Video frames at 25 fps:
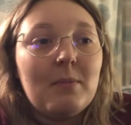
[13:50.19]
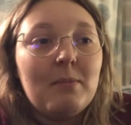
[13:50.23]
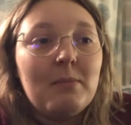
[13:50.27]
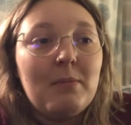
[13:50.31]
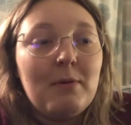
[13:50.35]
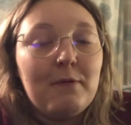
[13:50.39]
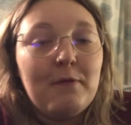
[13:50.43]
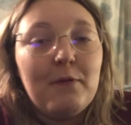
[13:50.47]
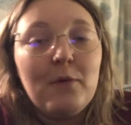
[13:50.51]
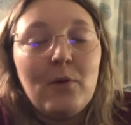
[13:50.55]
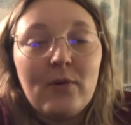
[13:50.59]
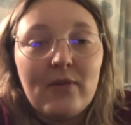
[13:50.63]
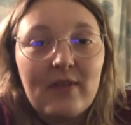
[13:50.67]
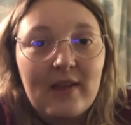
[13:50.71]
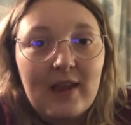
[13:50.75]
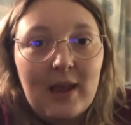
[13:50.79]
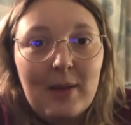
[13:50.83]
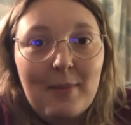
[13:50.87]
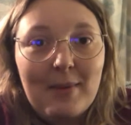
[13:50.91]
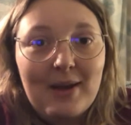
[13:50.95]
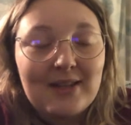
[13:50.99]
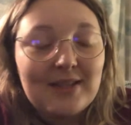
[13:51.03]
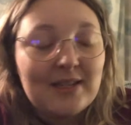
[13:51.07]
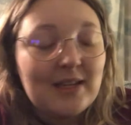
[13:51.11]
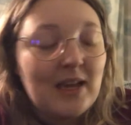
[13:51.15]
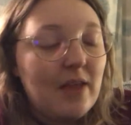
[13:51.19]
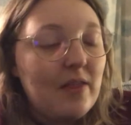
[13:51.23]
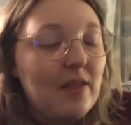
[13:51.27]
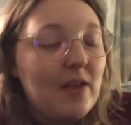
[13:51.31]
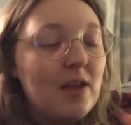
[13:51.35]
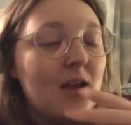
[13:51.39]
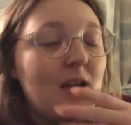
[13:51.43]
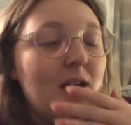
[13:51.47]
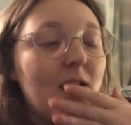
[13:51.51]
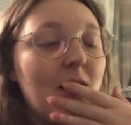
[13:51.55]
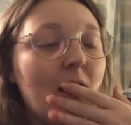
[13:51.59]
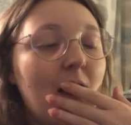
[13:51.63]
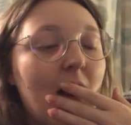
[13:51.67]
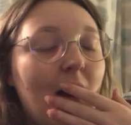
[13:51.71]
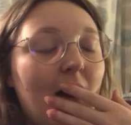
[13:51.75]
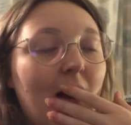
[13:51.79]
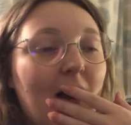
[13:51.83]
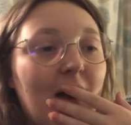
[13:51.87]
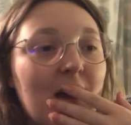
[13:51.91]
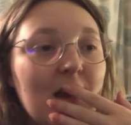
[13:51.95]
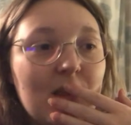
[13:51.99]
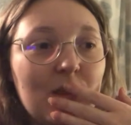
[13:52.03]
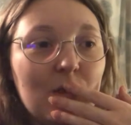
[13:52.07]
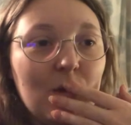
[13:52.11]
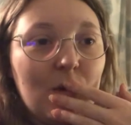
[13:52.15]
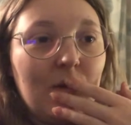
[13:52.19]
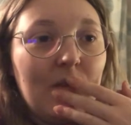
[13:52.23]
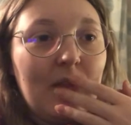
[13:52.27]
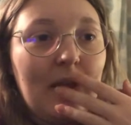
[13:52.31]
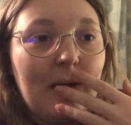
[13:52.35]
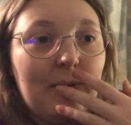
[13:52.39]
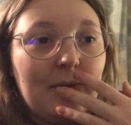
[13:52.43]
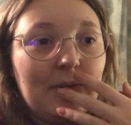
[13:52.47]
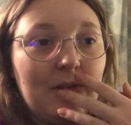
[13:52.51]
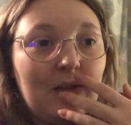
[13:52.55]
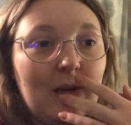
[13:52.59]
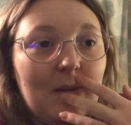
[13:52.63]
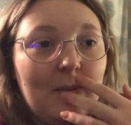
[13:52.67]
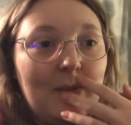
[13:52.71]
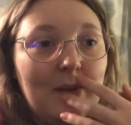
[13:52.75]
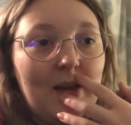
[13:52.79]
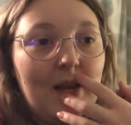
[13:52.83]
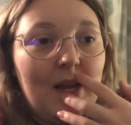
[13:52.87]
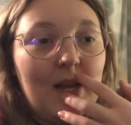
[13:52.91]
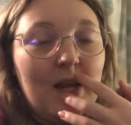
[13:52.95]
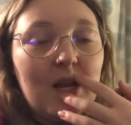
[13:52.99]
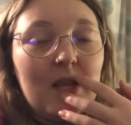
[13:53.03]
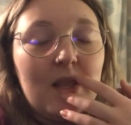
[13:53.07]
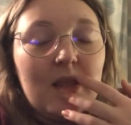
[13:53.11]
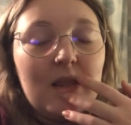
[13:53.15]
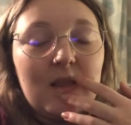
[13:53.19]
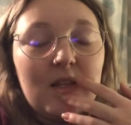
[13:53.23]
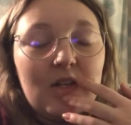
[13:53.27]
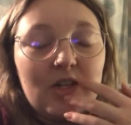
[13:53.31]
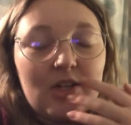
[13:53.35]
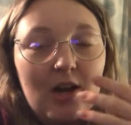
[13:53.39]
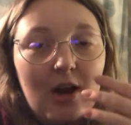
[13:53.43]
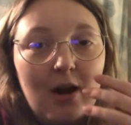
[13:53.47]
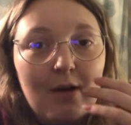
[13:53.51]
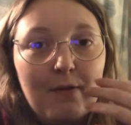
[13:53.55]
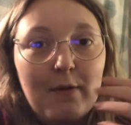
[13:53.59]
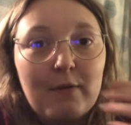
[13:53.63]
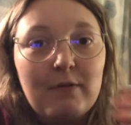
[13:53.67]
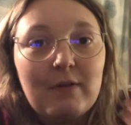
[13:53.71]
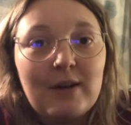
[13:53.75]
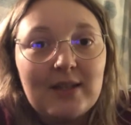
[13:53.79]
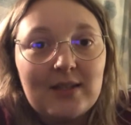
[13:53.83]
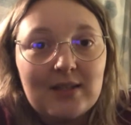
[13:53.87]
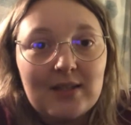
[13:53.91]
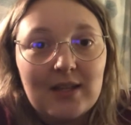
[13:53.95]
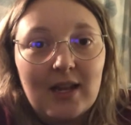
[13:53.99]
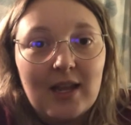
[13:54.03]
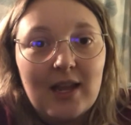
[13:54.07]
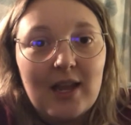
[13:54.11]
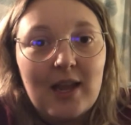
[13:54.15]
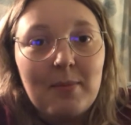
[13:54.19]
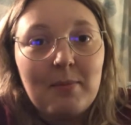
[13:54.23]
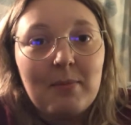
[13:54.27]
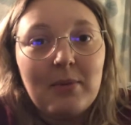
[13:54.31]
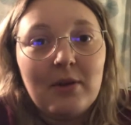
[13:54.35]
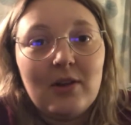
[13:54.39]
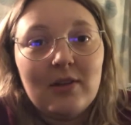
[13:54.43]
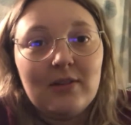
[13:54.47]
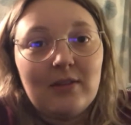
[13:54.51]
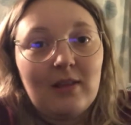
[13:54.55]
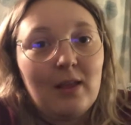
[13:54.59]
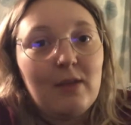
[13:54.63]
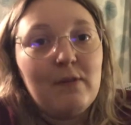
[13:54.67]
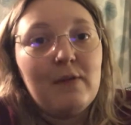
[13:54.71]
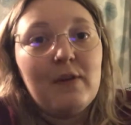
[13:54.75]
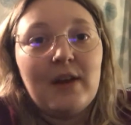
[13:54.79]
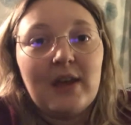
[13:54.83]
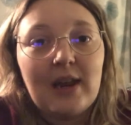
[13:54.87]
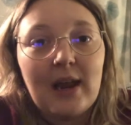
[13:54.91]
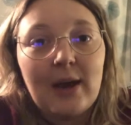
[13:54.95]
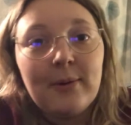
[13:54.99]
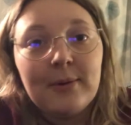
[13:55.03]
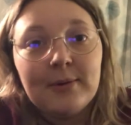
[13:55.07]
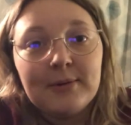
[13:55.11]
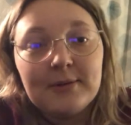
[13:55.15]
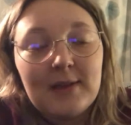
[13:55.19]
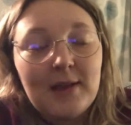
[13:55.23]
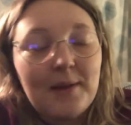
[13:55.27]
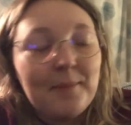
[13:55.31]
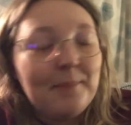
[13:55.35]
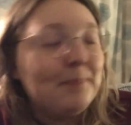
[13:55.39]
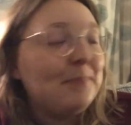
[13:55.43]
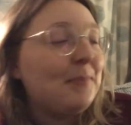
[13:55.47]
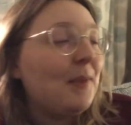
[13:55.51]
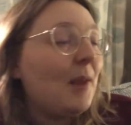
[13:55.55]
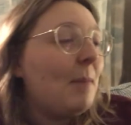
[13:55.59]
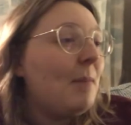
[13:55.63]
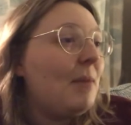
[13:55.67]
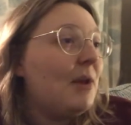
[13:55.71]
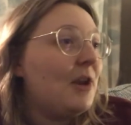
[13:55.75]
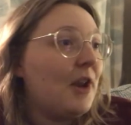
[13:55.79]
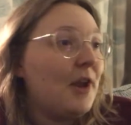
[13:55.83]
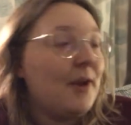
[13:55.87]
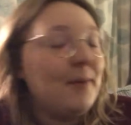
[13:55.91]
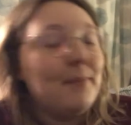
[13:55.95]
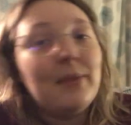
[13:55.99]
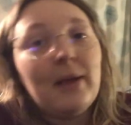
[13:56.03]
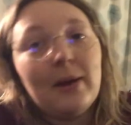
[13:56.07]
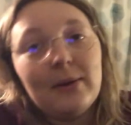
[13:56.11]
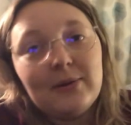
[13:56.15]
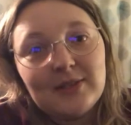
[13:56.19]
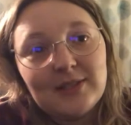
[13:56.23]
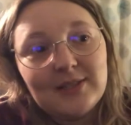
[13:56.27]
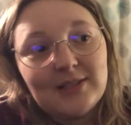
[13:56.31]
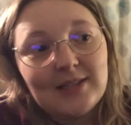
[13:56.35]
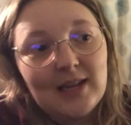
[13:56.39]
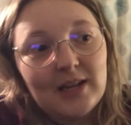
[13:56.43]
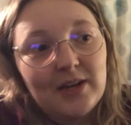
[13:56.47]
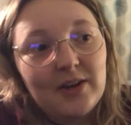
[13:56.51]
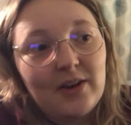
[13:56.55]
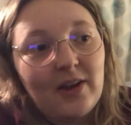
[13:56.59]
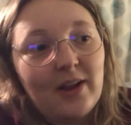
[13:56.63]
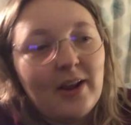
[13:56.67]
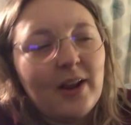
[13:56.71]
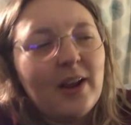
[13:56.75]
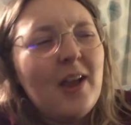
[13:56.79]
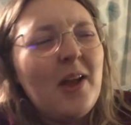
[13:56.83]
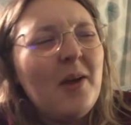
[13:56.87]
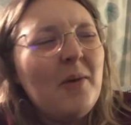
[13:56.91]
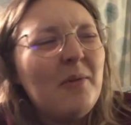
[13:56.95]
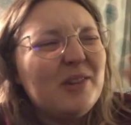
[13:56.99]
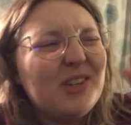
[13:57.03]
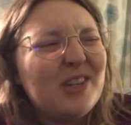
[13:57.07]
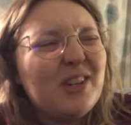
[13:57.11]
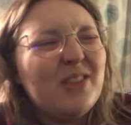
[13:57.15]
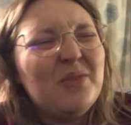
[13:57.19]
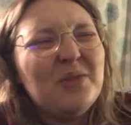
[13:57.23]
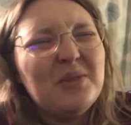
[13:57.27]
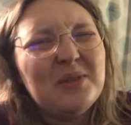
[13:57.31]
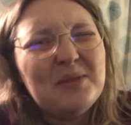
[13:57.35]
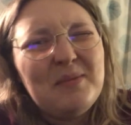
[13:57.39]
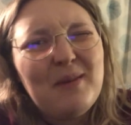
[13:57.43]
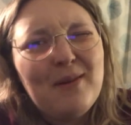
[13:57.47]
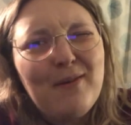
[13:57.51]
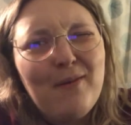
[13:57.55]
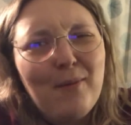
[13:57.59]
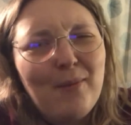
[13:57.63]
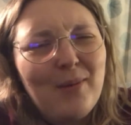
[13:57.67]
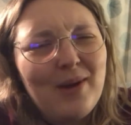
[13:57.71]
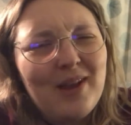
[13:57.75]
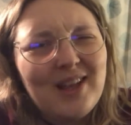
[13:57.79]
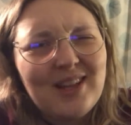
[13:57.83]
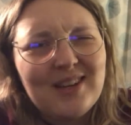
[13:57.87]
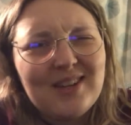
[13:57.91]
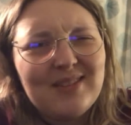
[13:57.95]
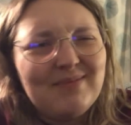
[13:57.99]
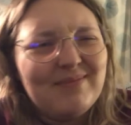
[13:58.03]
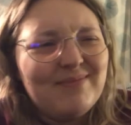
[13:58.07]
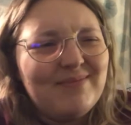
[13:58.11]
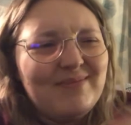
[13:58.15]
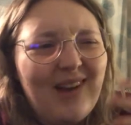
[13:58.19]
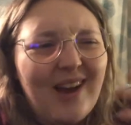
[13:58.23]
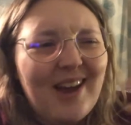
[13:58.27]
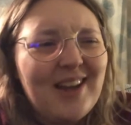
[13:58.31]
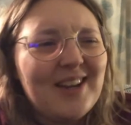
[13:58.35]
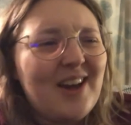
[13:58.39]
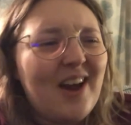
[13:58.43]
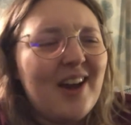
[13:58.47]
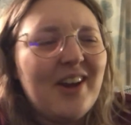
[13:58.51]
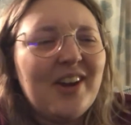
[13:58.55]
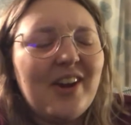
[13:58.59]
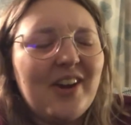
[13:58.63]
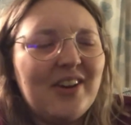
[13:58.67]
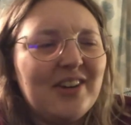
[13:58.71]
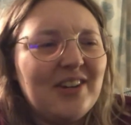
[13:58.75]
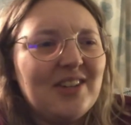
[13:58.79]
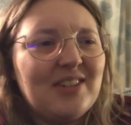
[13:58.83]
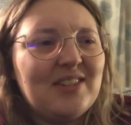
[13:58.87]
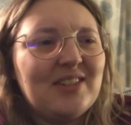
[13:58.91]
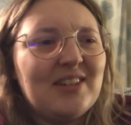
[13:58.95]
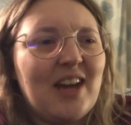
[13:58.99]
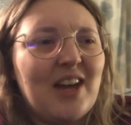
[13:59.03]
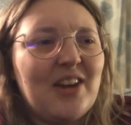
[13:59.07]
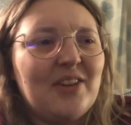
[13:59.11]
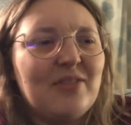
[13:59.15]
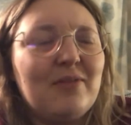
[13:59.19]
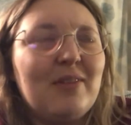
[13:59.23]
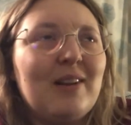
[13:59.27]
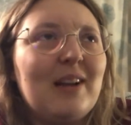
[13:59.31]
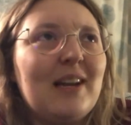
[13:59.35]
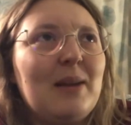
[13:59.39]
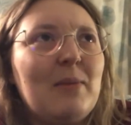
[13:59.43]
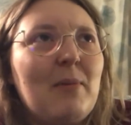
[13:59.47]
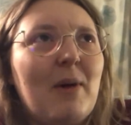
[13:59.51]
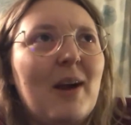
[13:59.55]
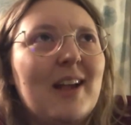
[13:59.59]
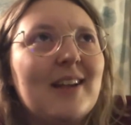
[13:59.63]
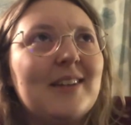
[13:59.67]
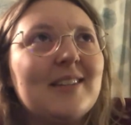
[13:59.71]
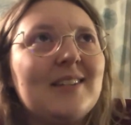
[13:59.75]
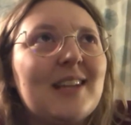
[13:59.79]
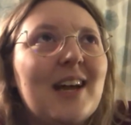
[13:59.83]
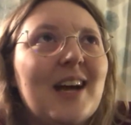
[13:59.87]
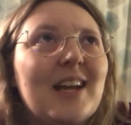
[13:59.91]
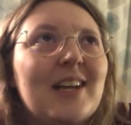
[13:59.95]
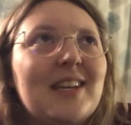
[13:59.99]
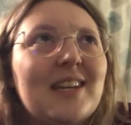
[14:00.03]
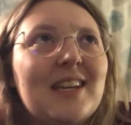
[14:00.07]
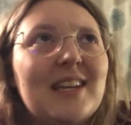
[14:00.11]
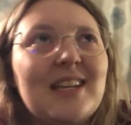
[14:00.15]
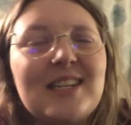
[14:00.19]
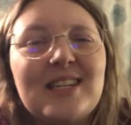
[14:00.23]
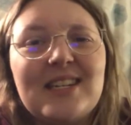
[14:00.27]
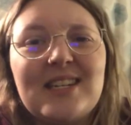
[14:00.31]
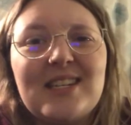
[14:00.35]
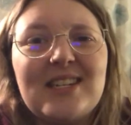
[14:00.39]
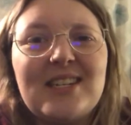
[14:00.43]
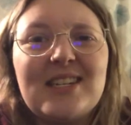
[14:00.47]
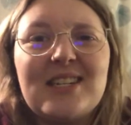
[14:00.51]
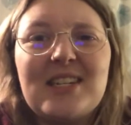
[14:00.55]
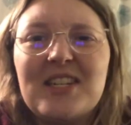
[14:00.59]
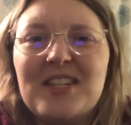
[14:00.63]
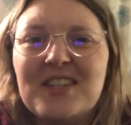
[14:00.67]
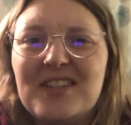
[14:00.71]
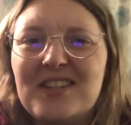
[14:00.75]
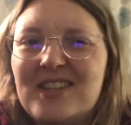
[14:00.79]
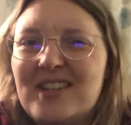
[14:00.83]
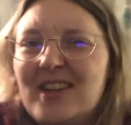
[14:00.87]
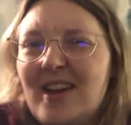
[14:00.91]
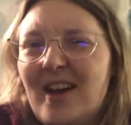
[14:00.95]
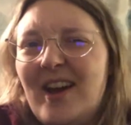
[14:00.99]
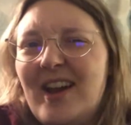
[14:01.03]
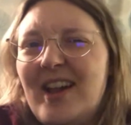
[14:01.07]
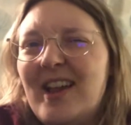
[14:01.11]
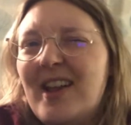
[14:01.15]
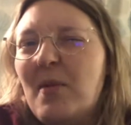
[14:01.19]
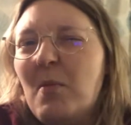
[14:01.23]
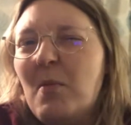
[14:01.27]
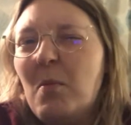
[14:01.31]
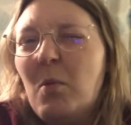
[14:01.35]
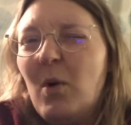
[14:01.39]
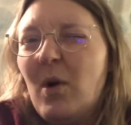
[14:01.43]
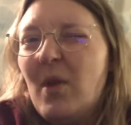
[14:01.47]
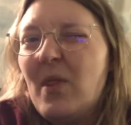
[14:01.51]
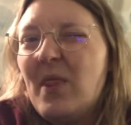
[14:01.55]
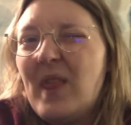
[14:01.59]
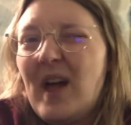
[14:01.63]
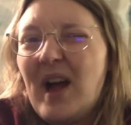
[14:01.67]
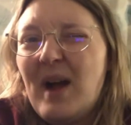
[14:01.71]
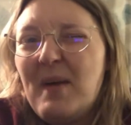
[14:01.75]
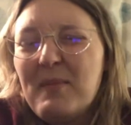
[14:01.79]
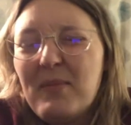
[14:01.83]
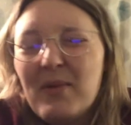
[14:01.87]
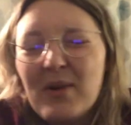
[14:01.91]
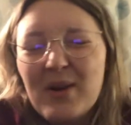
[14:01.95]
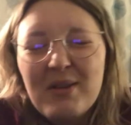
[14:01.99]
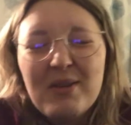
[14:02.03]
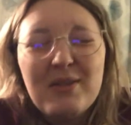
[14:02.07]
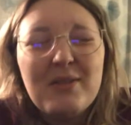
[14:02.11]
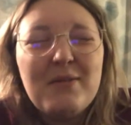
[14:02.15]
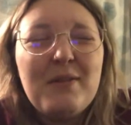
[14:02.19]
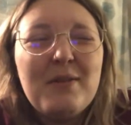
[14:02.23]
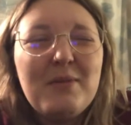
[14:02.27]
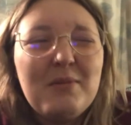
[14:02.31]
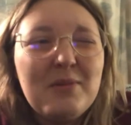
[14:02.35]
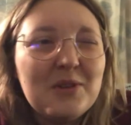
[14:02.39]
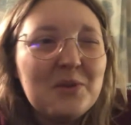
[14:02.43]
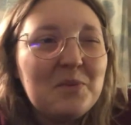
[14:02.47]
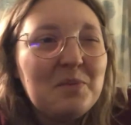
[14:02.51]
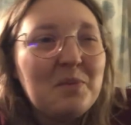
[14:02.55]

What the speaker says: before they get back together, I thought that was going to be the sheriff arresting him because they figured out it was him. But no, that was his dad dying, which I thought was a bit of a weird, I don't understand really why his dad needed to die and what that point of it was.